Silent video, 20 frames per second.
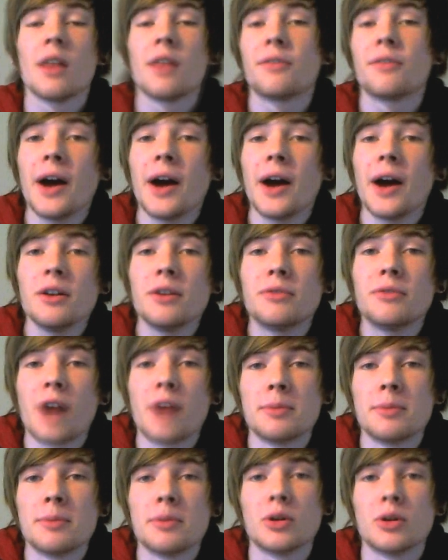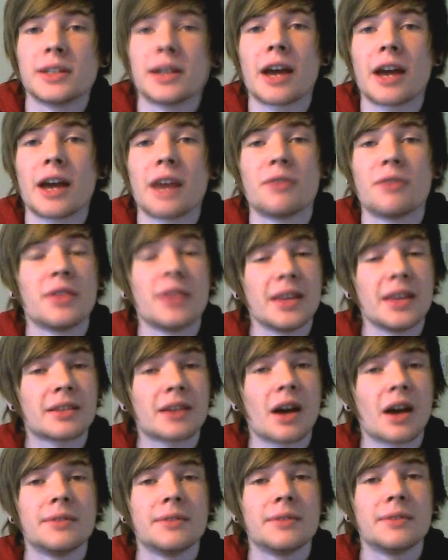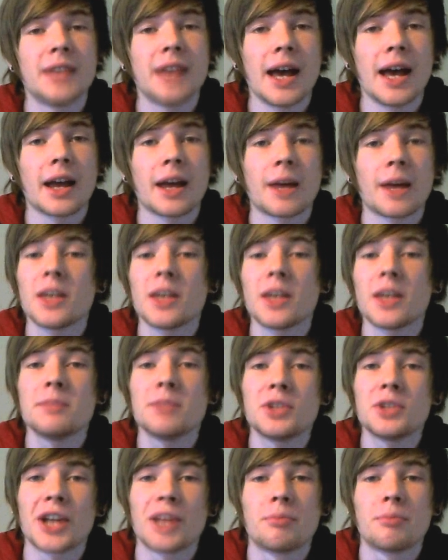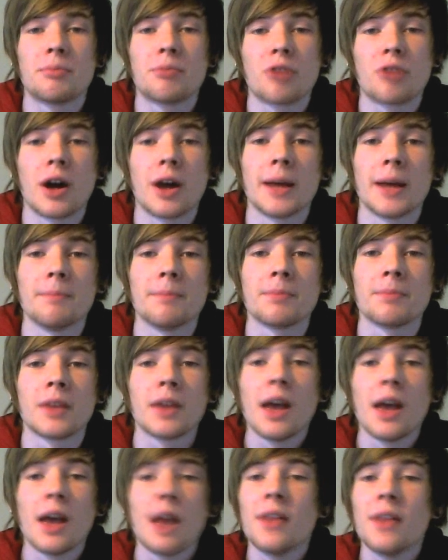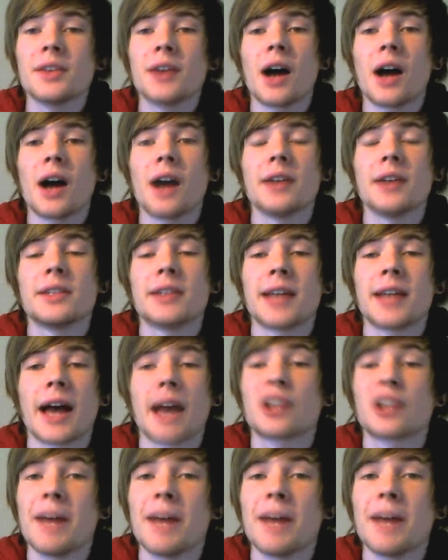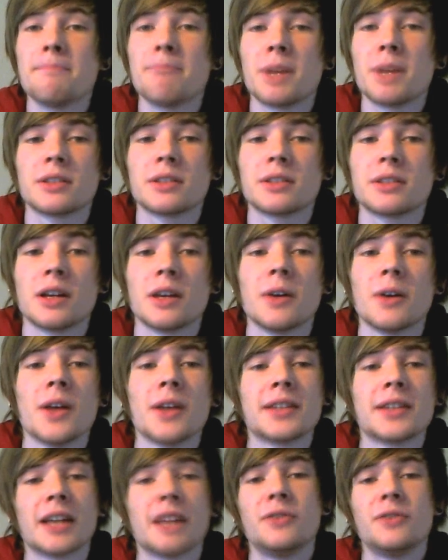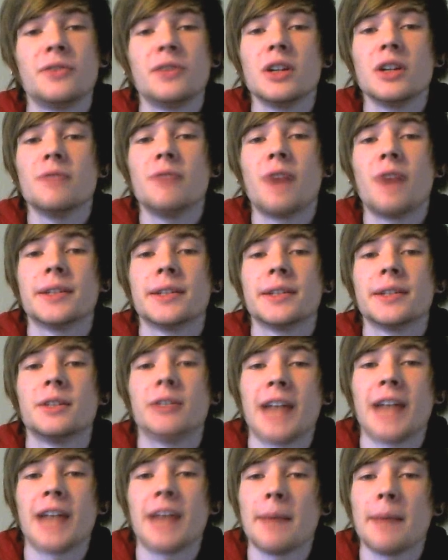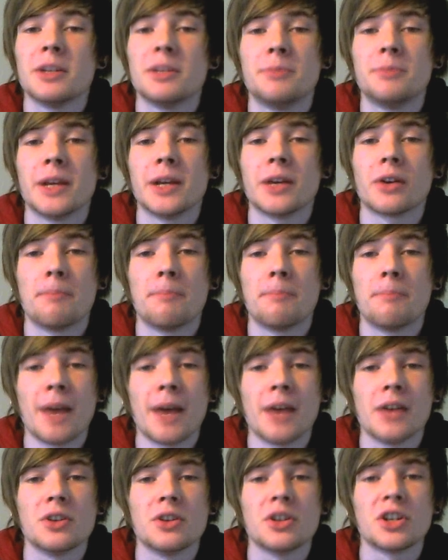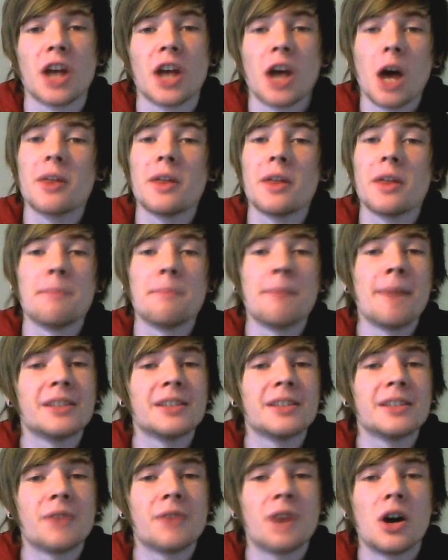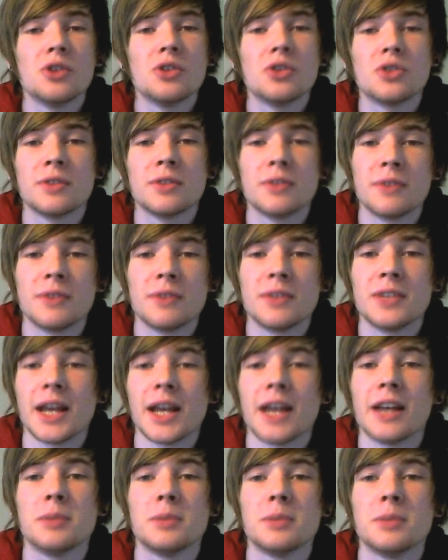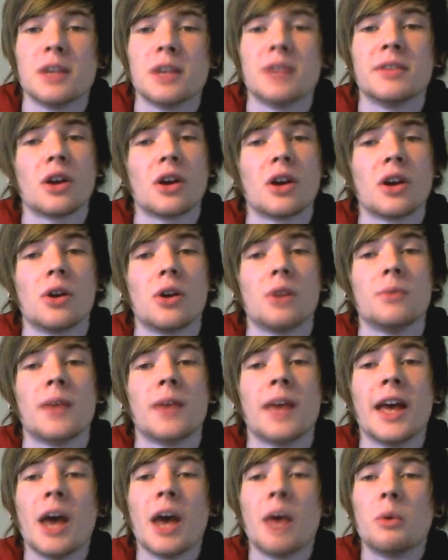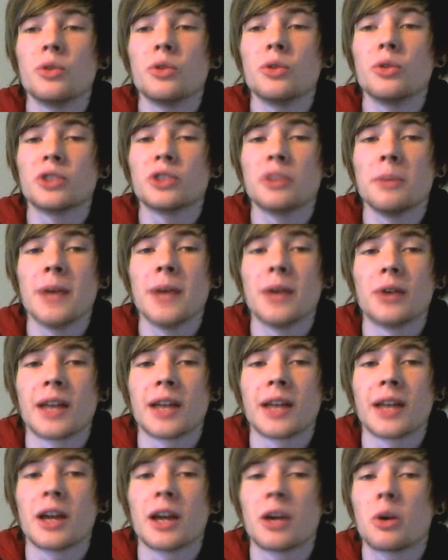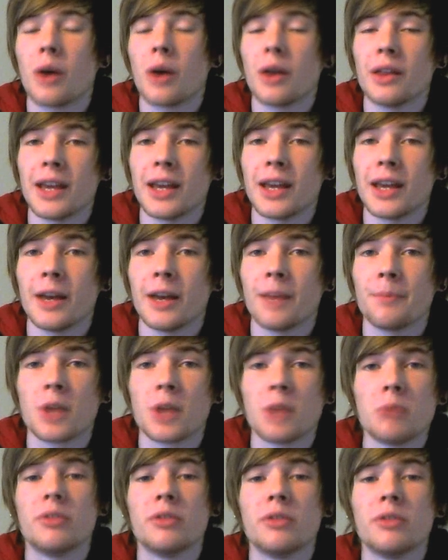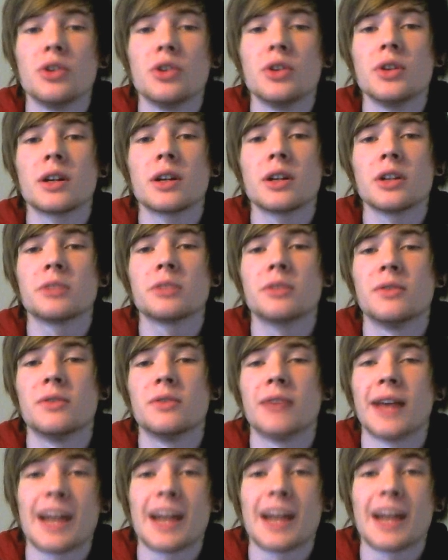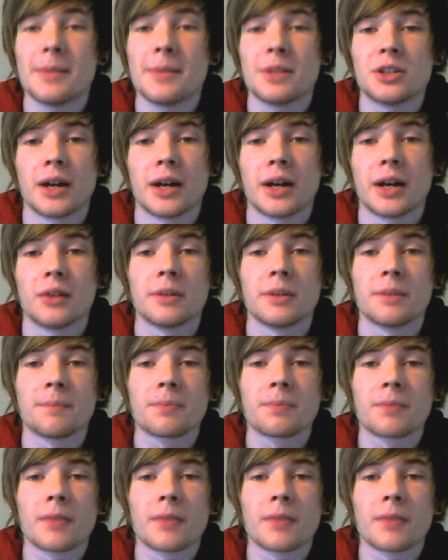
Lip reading: The final viable attacker for this kind of deck is Machamp Prime. This guy's attack Champ Buster takes full advantage of damage being on the bench, and with a massive 150 HP of its own, it will also be able to take quite the hit, while Reuniclus moves that damage around.